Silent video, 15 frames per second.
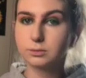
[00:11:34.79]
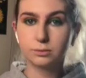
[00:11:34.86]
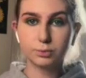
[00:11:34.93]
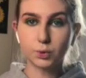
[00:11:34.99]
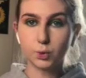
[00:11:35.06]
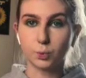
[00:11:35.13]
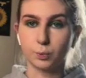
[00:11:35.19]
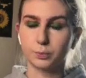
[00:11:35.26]

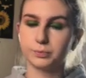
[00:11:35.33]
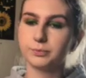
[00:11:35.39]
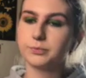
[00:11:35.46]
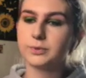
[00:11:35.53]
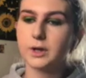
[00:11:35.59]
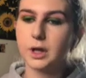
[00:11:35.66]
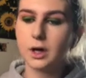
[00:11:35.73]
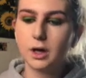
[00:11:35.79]
Boom.
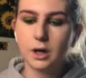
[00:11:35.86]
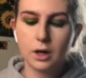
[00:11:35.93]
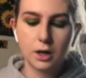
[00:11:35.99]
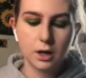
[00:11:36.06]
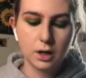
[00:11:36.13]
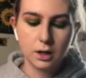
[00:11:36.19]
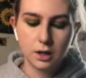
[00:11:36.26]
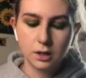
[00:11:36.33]

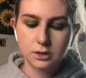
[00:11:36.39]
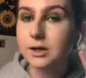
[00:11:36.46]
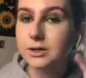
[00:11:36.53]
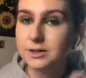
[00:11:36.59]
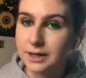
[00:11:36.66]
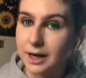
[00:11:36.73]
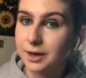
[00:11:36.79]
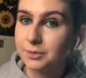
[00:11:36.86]

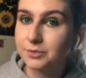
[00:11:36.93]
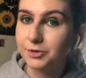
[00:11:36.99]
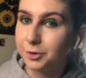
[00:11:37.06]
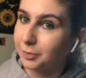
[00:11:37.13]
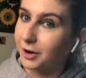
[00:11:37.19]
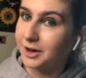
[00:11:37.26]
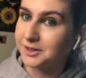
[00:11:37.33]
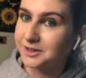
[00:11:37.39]
Time for
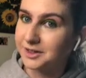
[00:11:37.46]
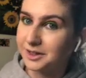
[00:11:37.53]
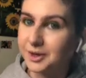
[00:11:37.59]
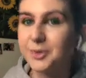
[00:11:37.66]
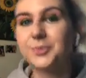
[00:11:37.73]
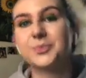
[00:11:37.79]
bronzer.